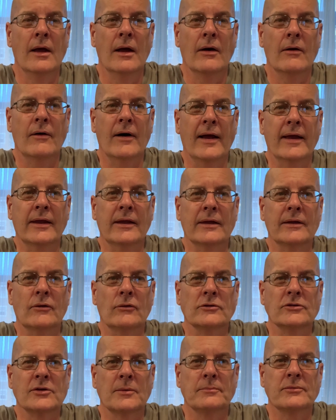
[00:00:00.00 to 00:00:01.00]
like or
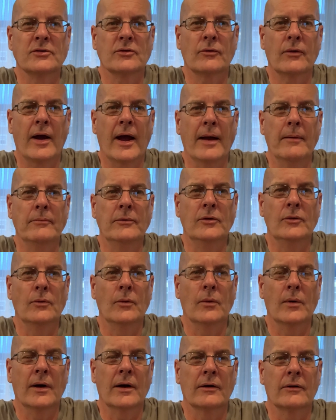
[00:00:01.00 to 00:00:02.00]
subscribe
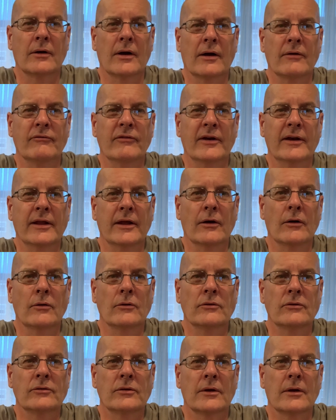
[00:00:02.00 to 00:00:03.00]
to our
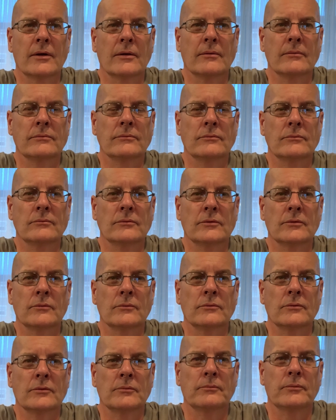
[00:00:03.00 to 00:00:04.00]
videos.
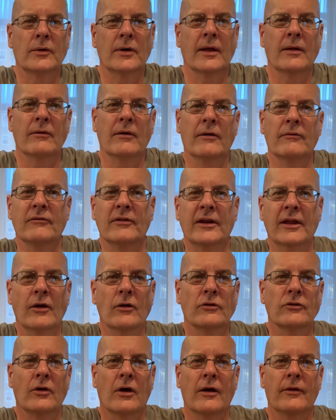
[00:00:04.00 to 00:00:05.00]
We're putting out
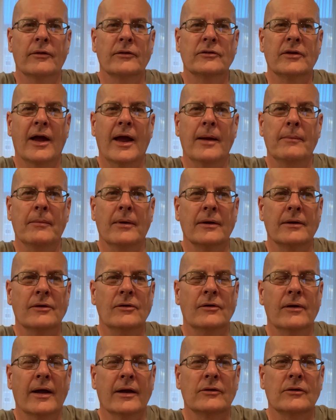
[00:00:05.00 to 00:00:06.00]
videos all the time on
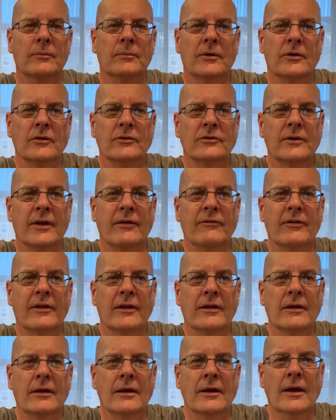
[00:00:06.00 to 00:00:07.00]
collectibles, and I
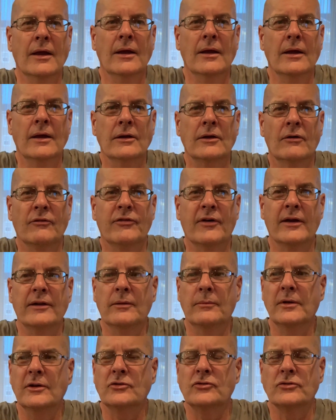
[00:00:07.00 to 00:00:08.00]
think you'll find them
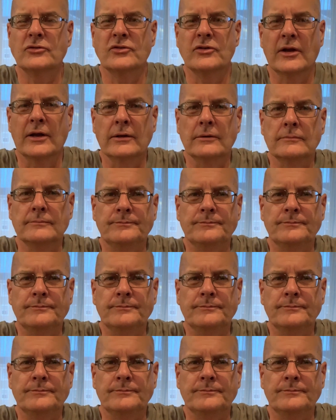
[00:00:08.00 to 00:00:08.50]
interesting.